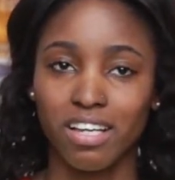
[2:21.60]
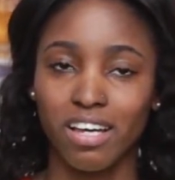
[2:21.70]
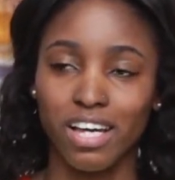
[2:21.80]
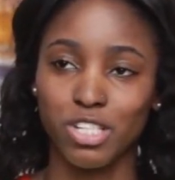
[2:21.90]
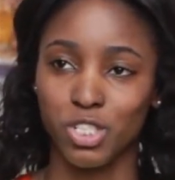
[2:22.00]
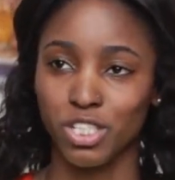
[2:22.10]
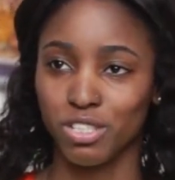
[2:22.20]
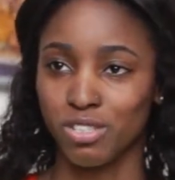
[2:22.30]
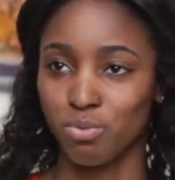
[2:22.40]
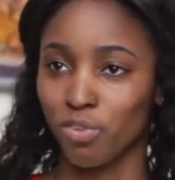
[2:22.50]
I
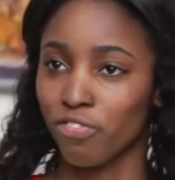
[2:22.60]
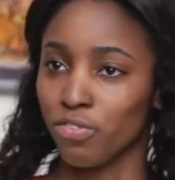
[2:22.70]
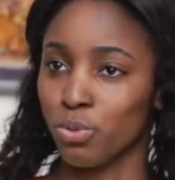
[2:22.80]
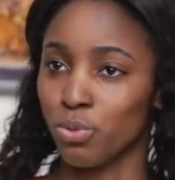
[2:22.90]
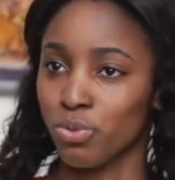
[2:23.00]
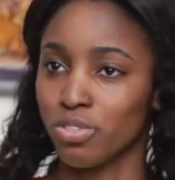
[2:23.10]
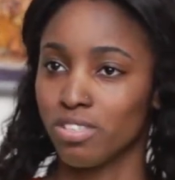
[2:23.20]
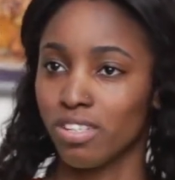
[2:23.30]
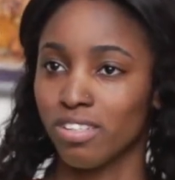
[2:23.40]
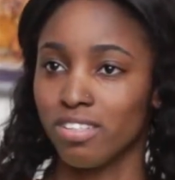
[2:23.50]
just refuse
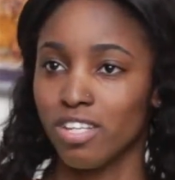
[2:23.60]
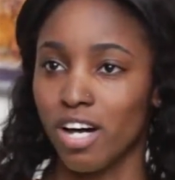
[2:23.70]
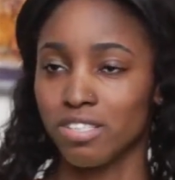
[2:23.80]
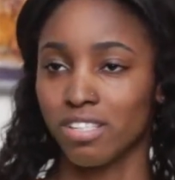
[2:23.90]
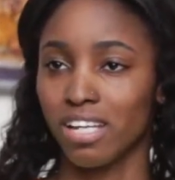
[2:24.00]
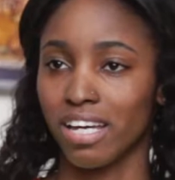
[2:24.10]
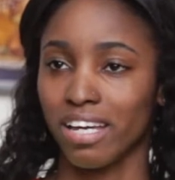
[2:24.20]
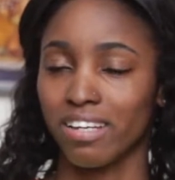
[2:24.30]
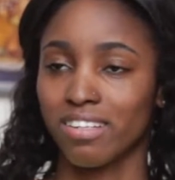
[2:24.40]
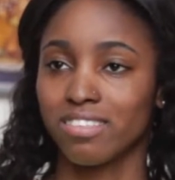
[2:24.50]
not to
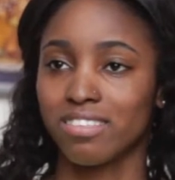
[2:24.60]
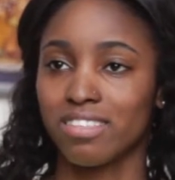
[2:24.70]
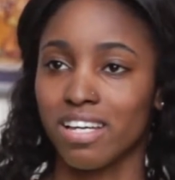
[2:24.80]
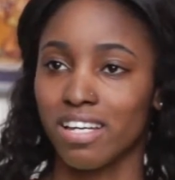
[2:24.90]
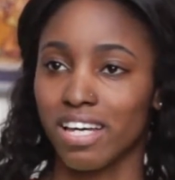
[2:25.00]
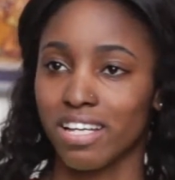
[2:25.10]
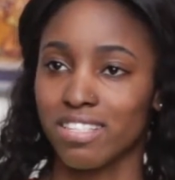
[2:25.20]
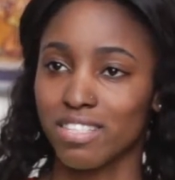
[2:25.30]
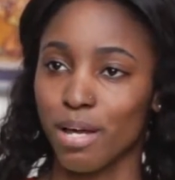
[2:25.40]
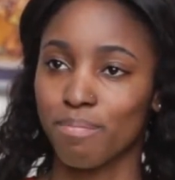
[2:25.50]
like
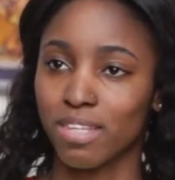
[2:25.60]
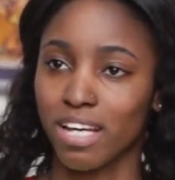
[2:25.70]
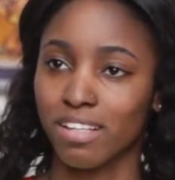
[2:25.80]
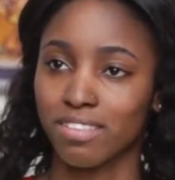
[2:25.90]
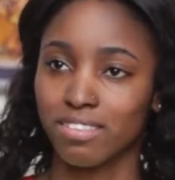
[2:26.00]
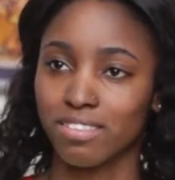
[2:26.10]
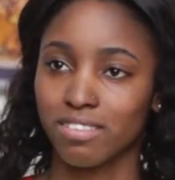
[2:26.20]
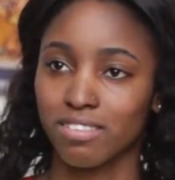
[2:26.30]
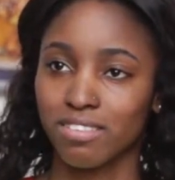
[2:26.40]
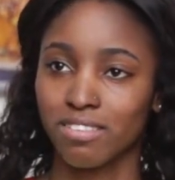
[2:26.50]
accept that
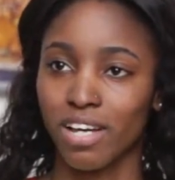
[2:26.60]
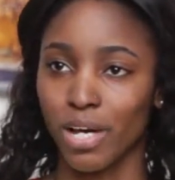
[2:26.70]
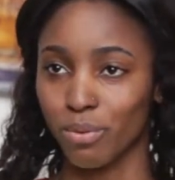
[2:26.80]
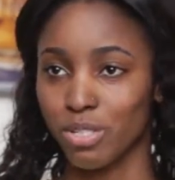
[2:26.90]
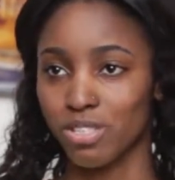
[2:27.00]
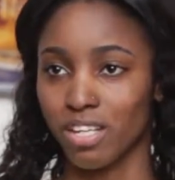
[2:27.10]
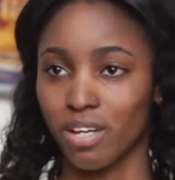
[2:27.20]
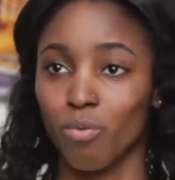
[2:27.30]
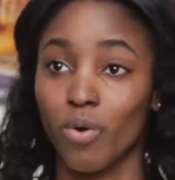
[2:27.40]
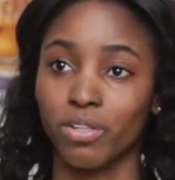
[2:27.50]
I was like
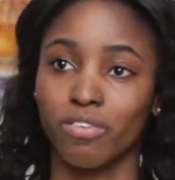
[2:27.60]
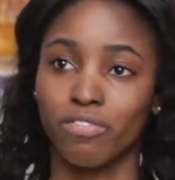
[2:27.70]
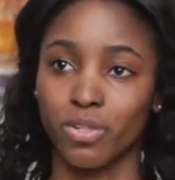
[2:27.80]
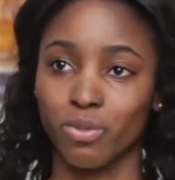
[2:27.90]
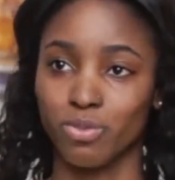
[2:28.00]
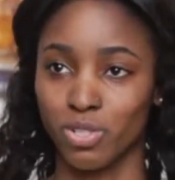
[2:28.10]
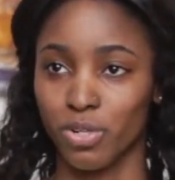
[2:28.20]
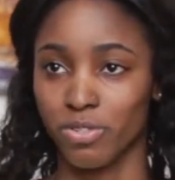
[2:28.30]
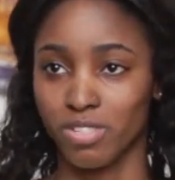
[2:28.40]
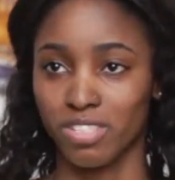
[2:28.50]
one of those girls, because